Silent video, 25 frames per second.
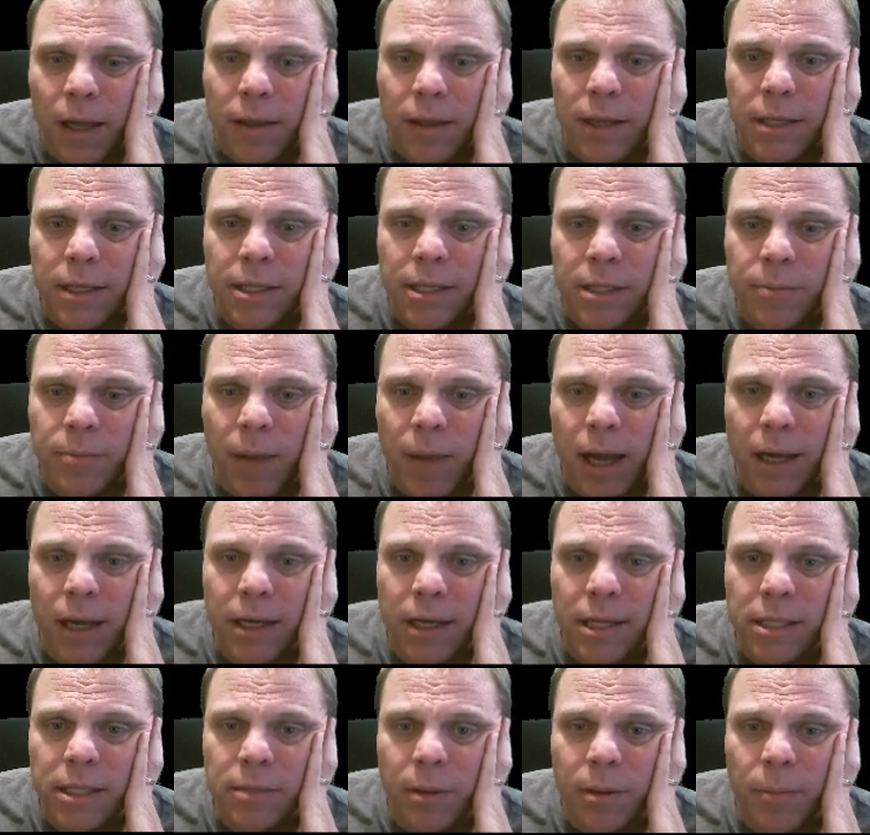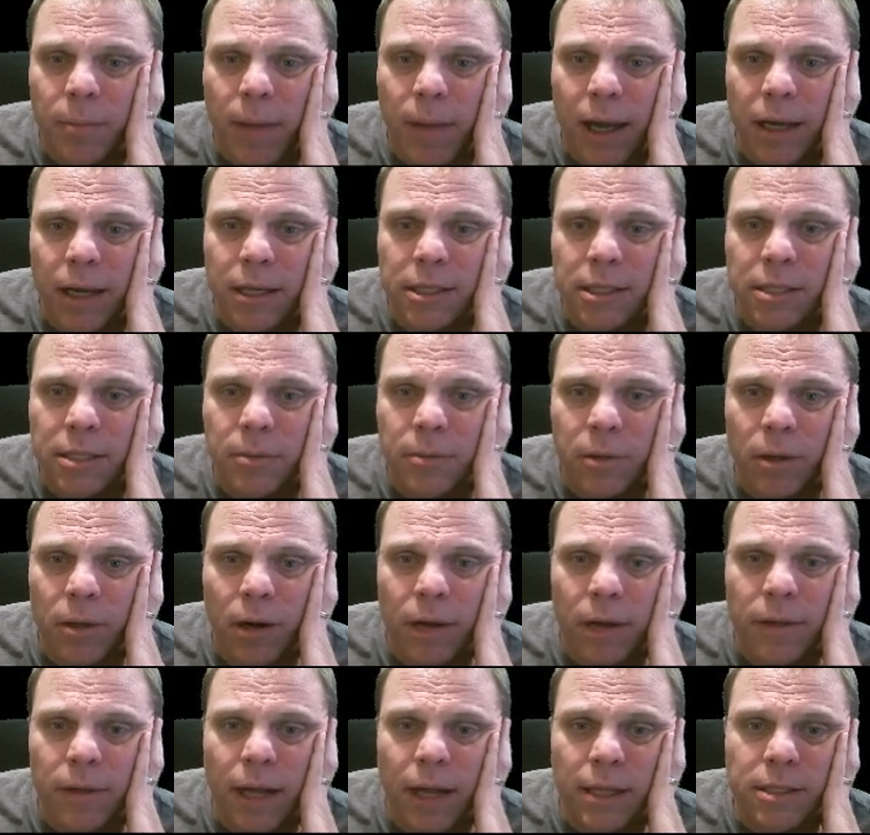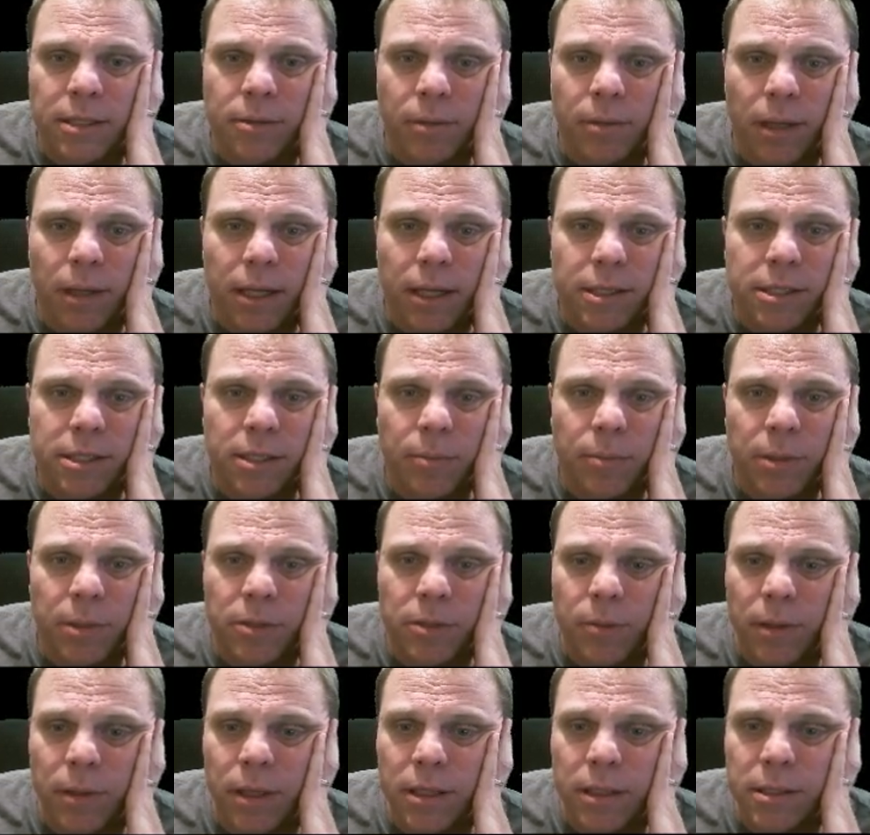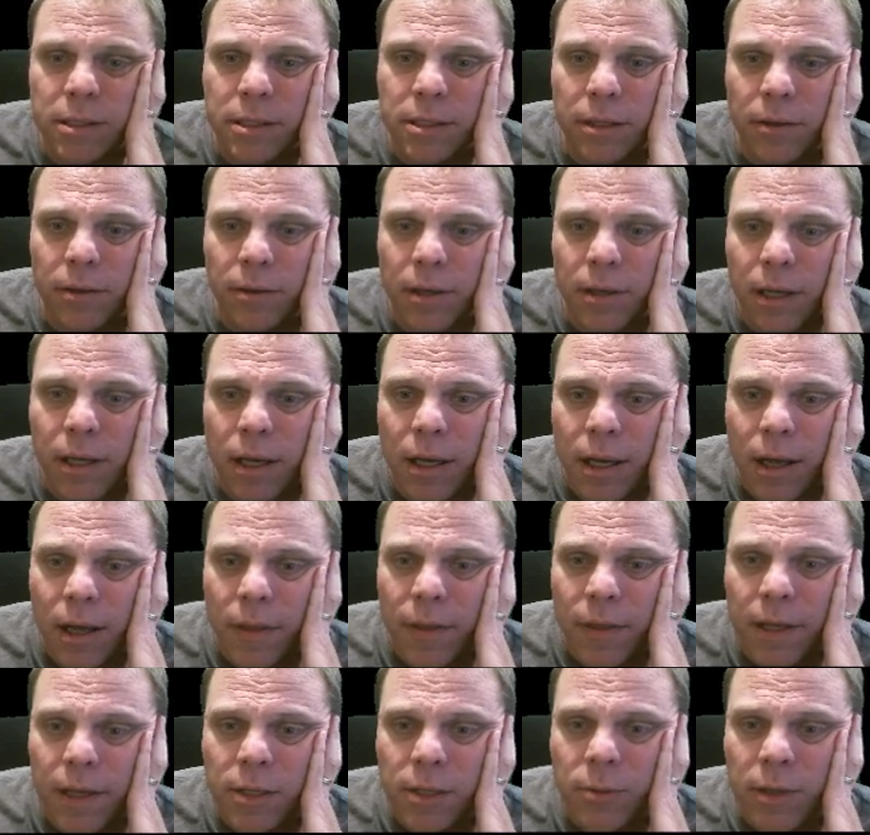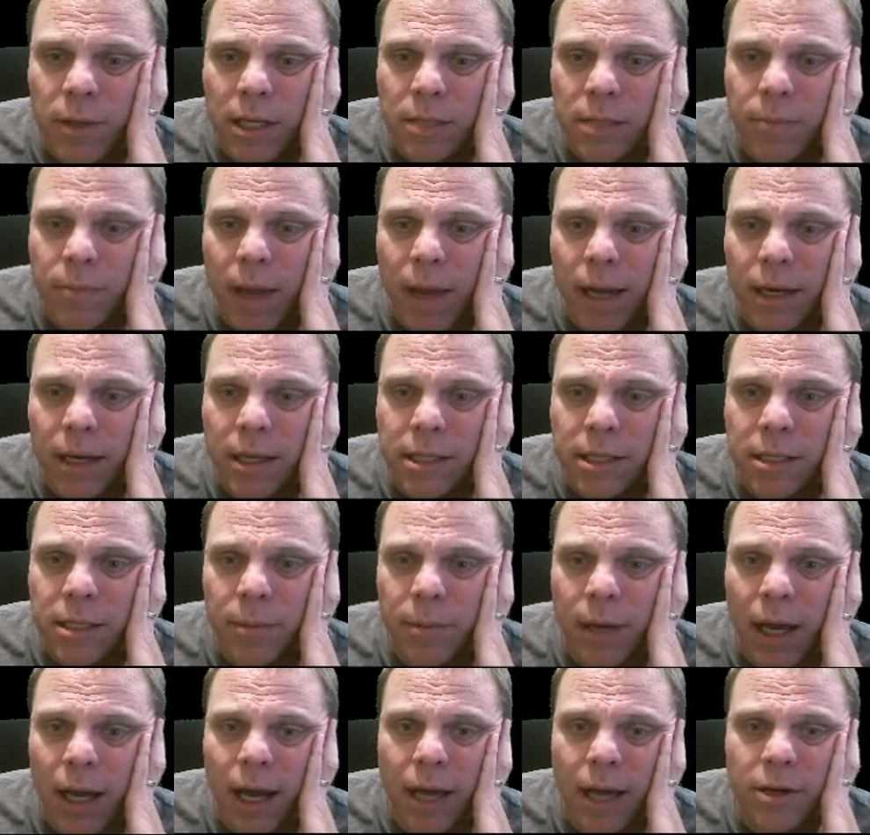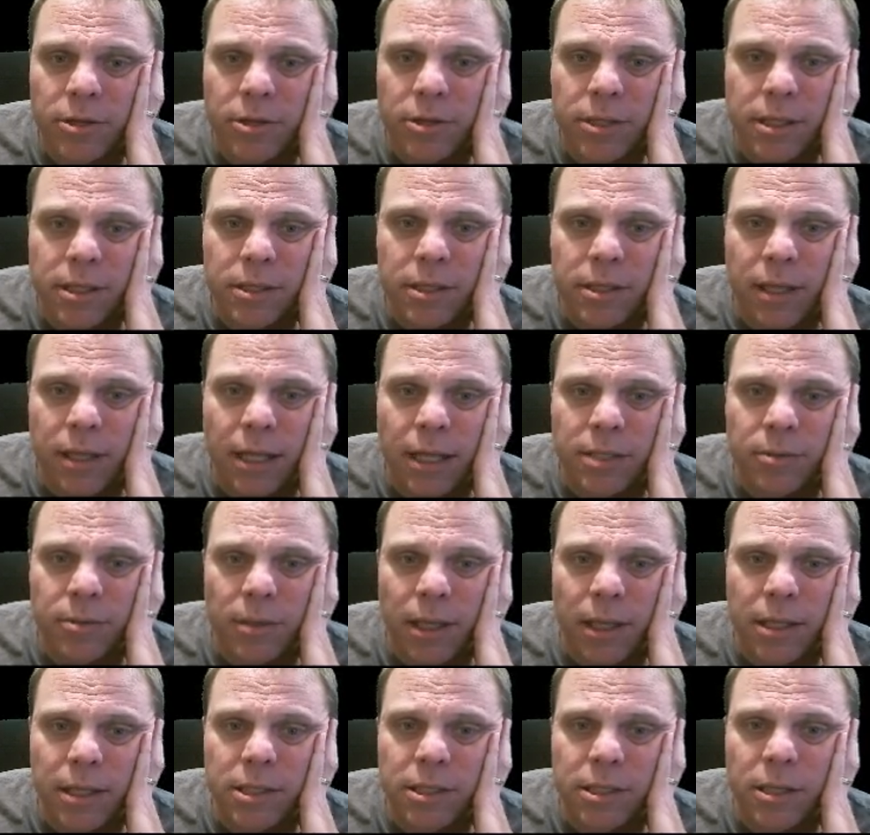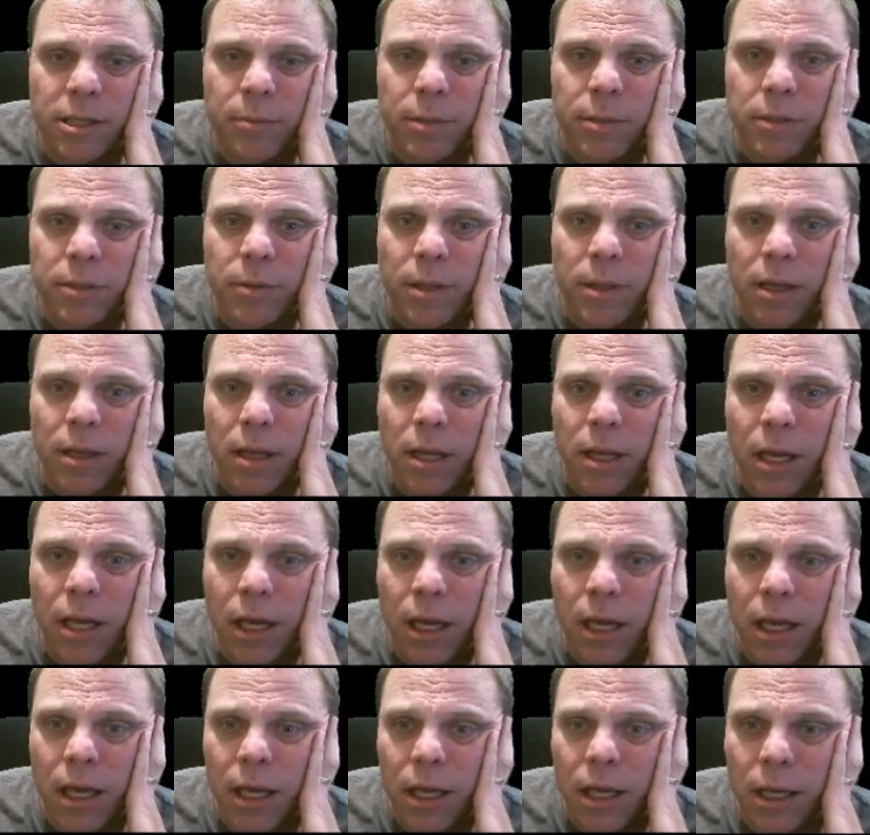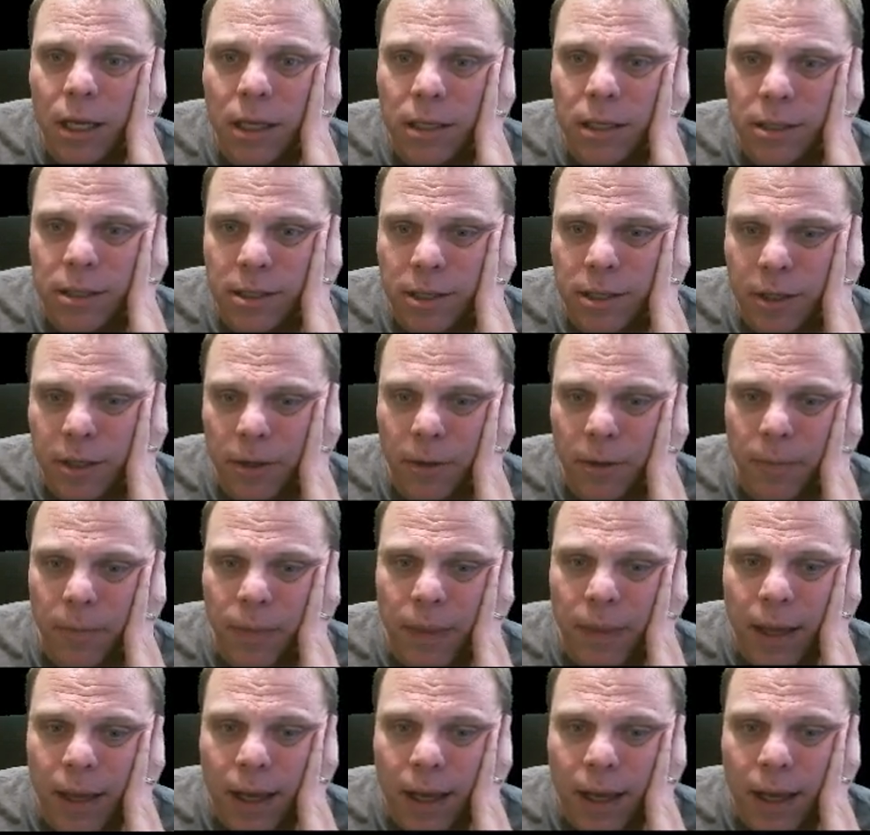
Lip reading: This is magnesium and magnesium chloride. That's the relationship between these two. This one is magnesium and hydrogen. So that's the relationship between these two.